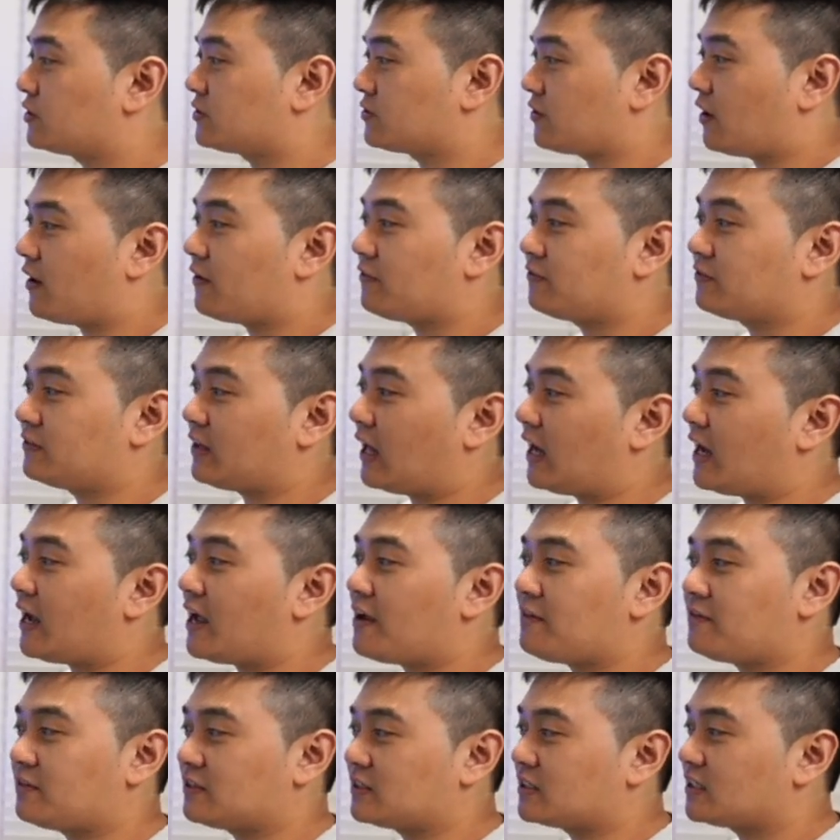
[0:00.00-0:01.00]
So I
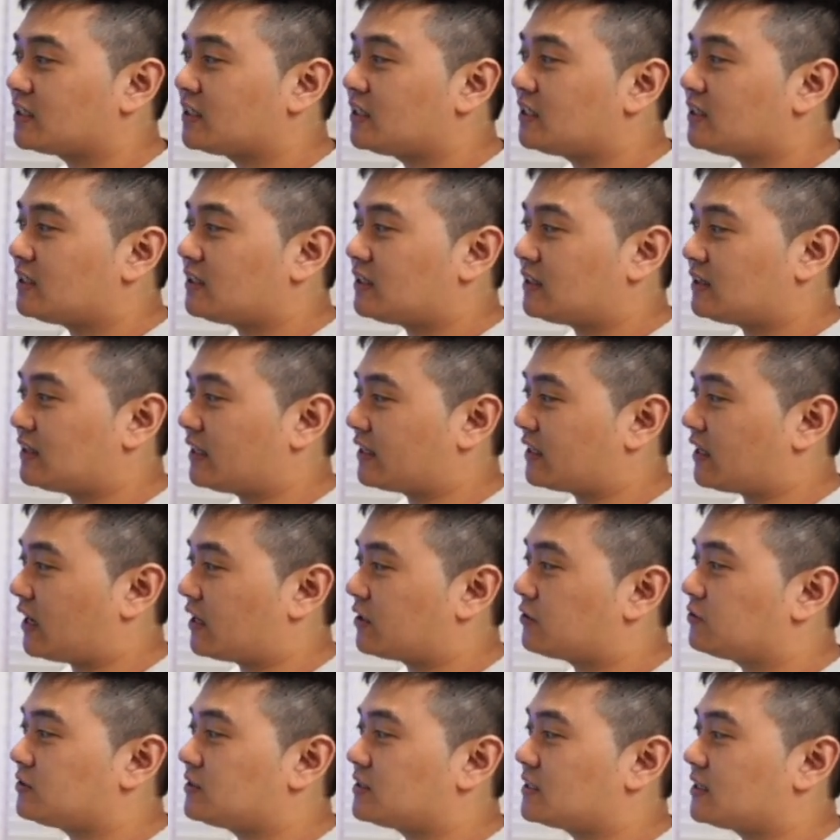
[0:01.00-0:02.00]
haven't, like, I
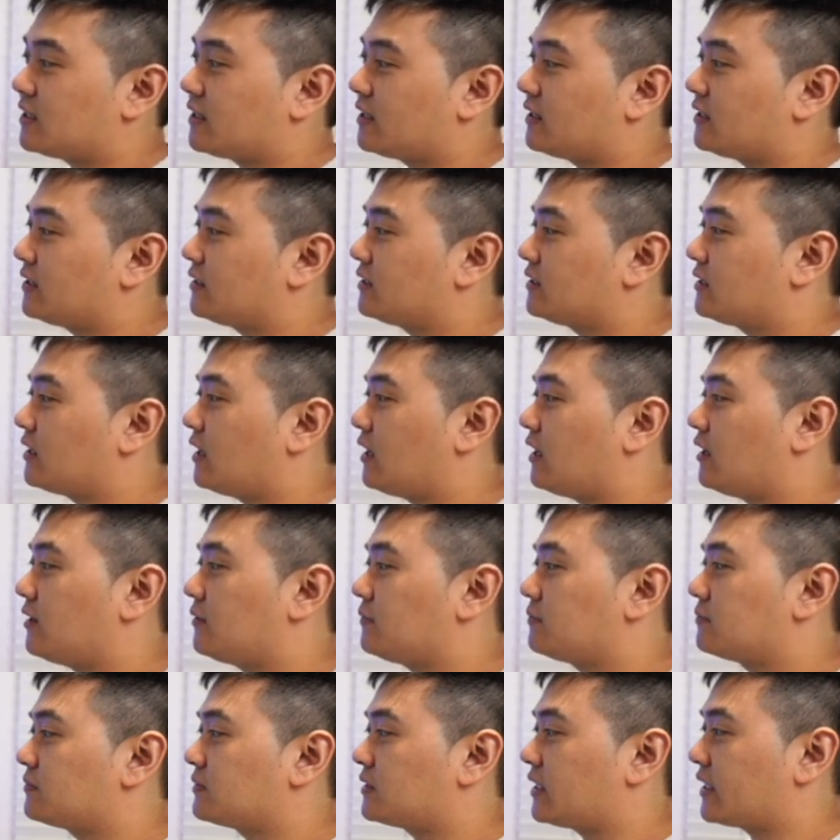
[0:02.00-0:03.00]
could say,
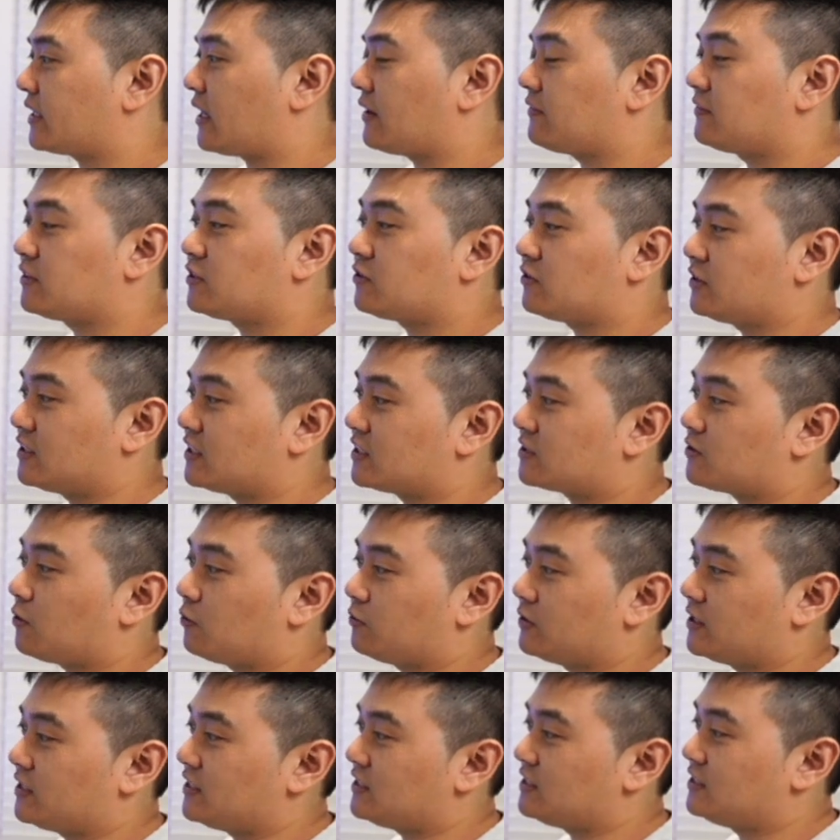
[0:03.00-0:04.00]
like, I've literally just
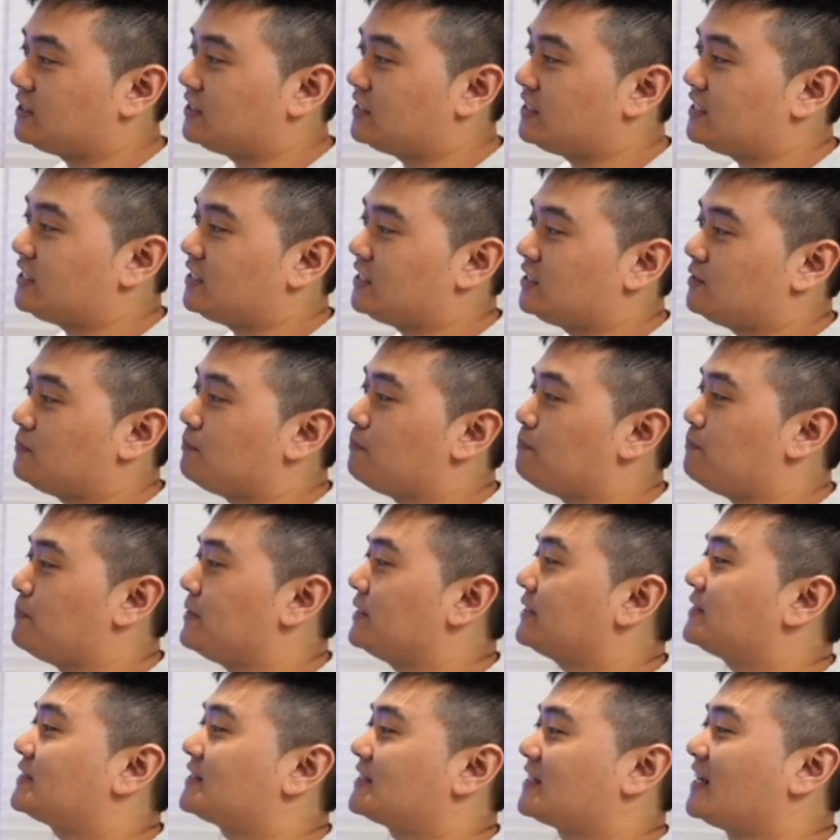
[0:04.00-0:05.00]
called these gene
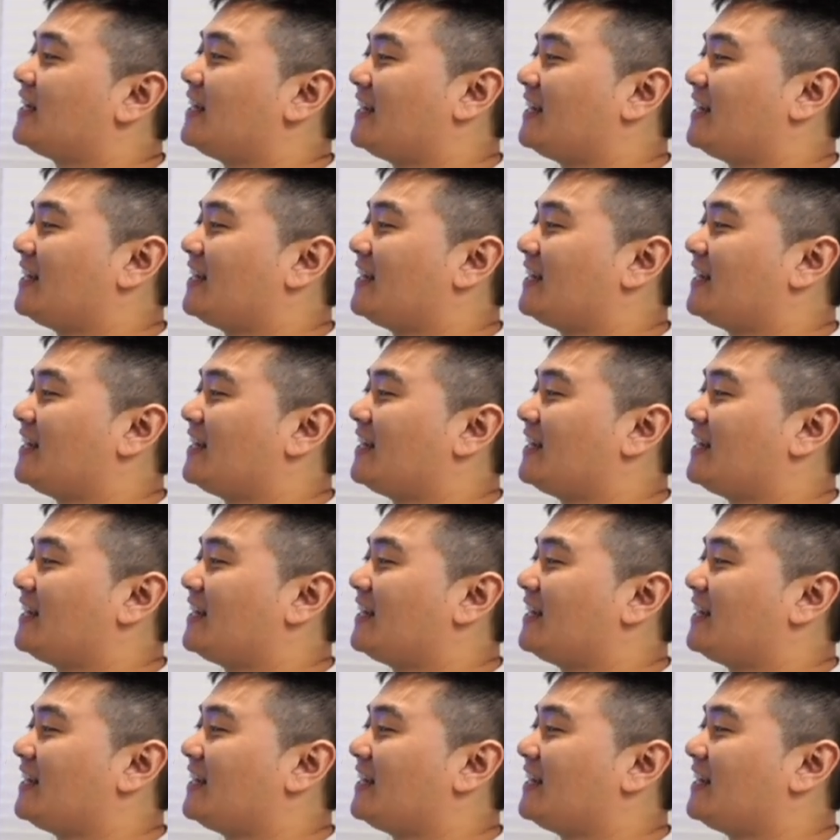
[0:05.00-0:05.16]
bits.